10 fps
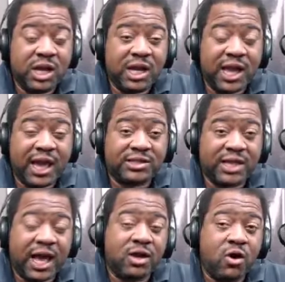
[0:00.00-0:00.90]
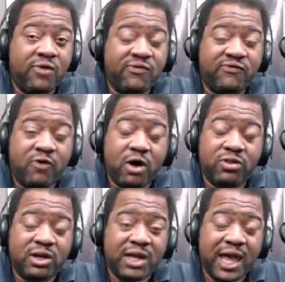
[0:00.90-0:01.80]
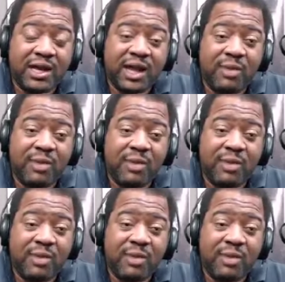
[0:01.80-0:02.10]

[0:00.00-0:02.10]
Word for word: And actually, I go even farther than that.